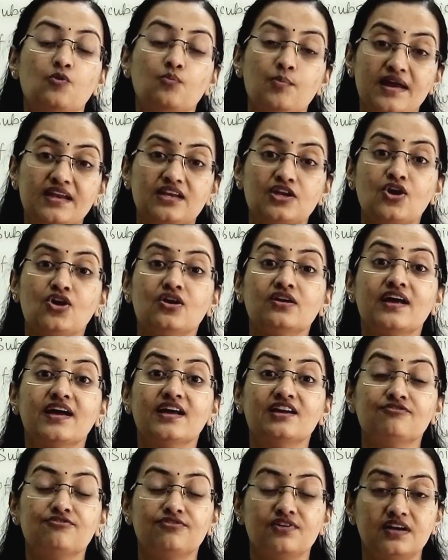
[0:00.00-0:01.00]
manure
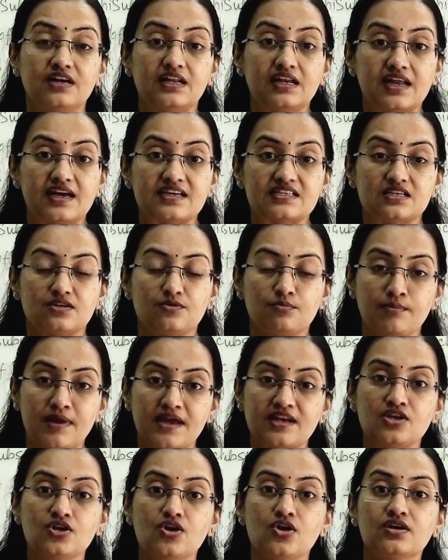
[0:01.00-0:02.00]
and fertilizer.
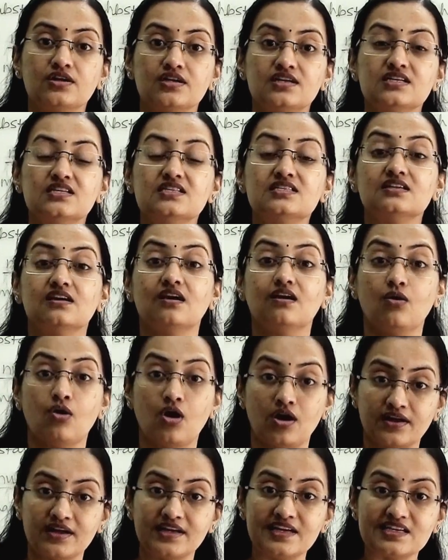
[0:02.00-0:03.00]
Manure is
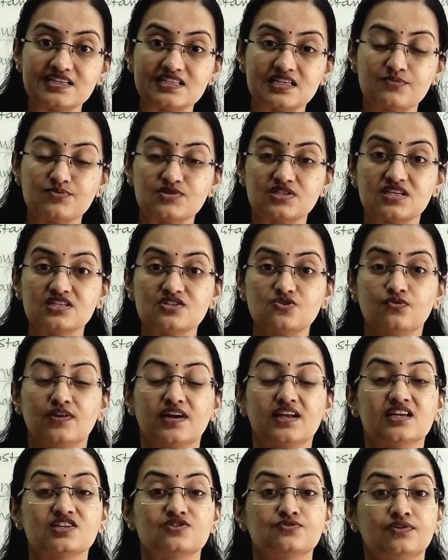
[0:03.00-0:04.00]
organic substance,
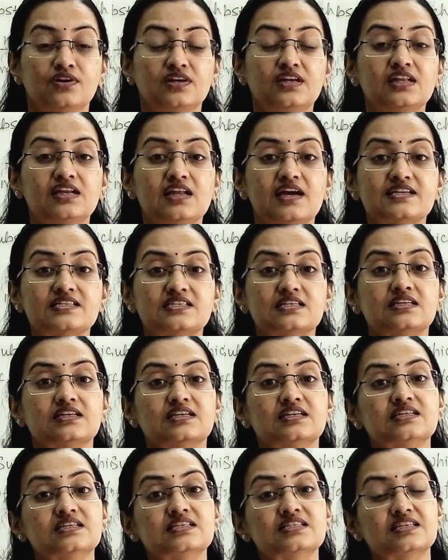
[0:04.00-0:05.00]
whereas fertilizer
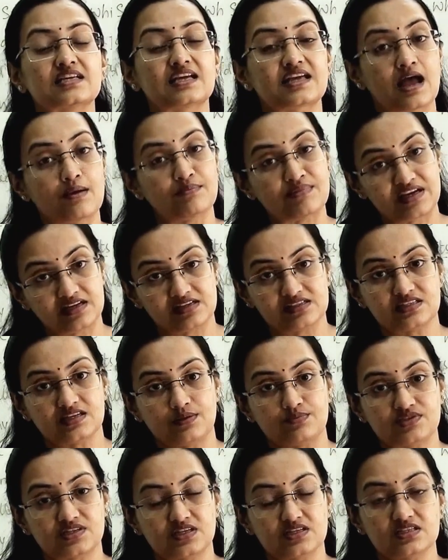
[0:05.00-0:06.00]
is chemical
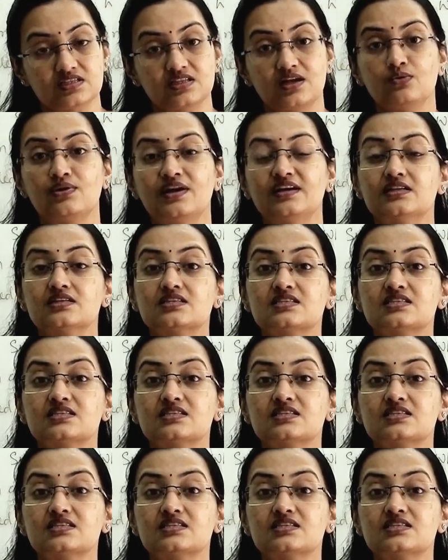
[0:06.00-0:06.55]
substance. Now let us